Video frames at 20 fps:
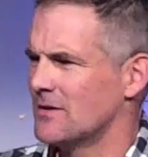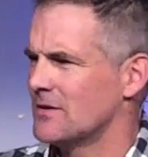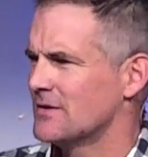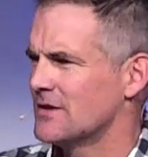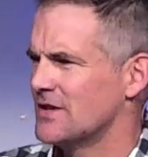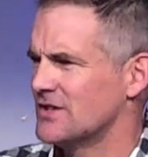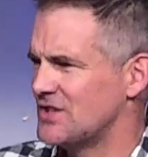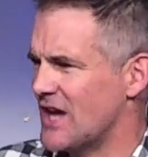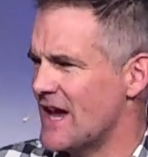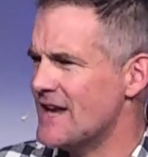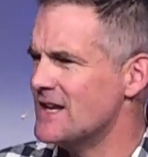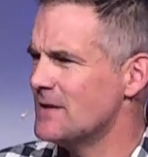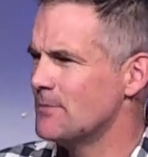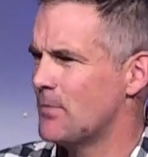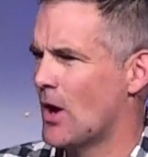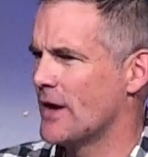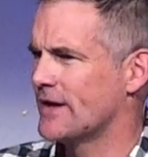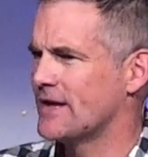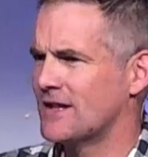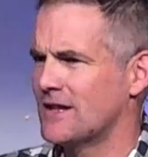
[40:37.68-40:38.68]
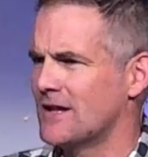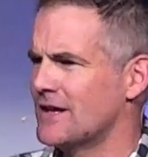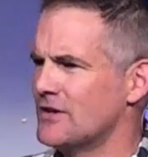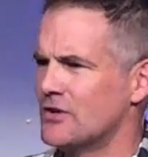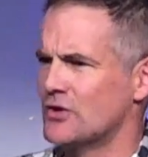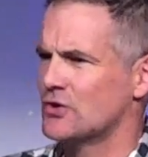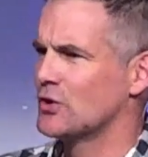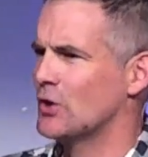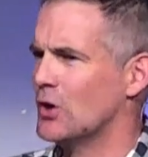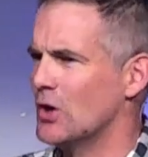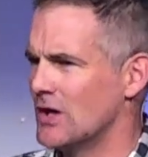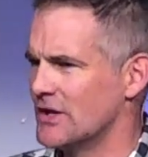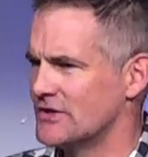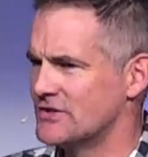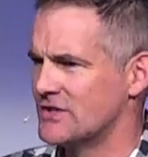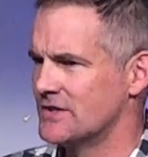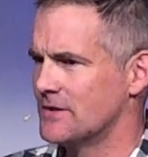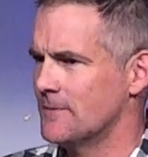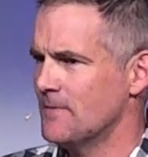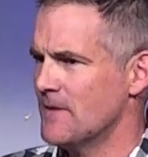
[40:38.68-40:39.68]
contending by cleaning the
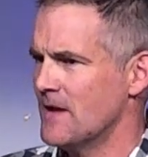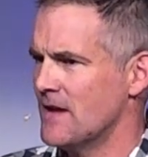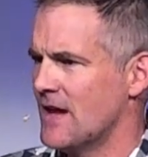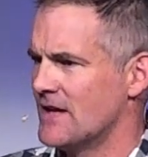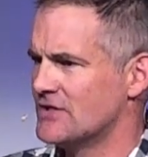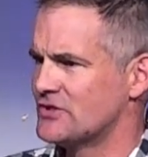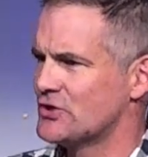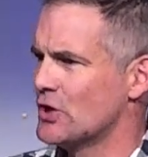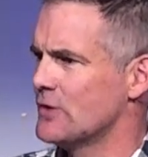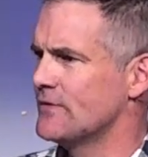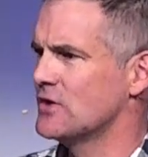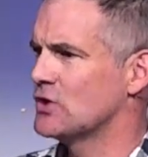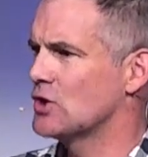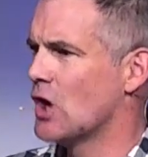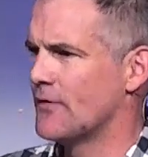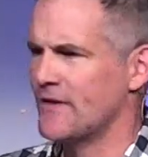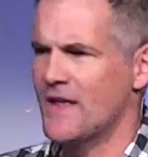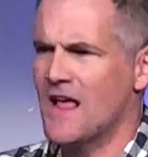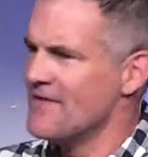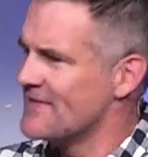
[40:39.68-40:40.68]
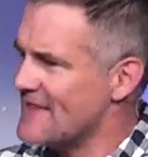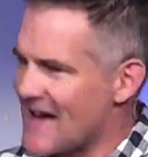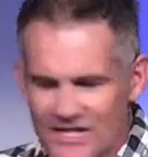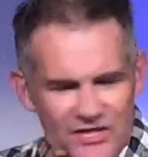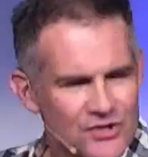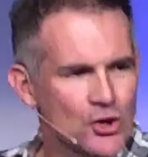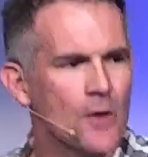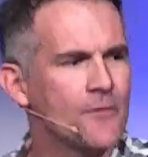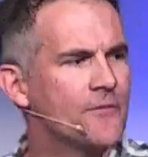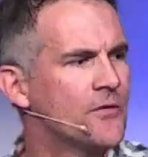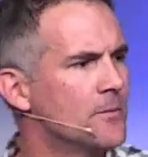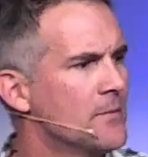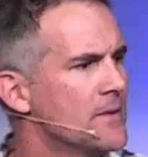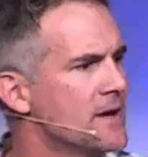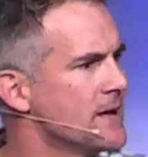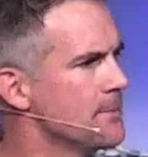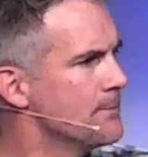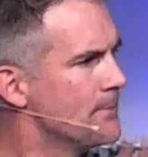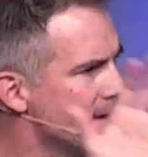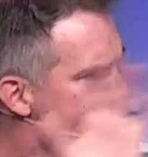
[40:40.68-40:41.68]
toilets and serving coffee, that's not for
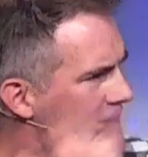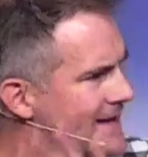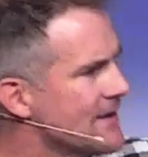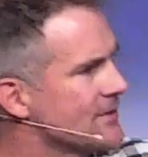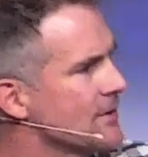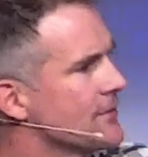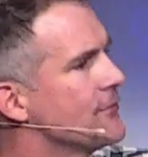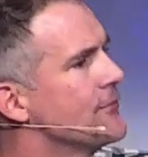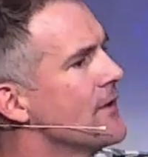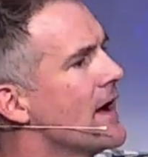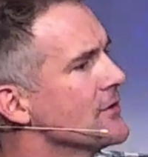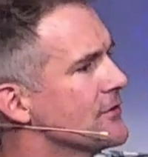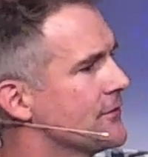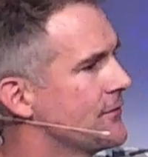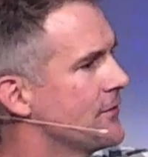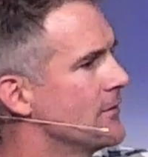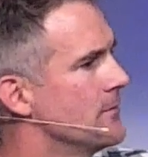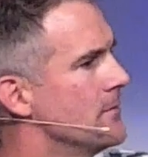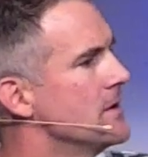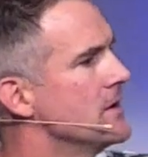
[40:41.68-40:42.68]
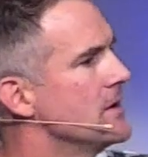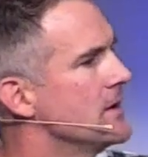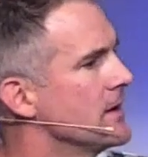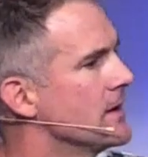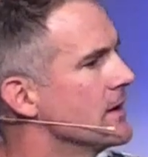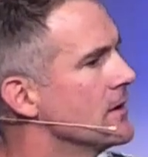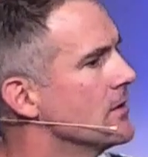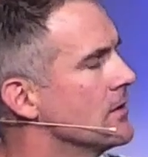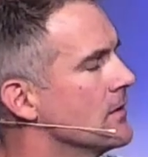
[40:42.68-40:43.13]
me. Being at the front's for me.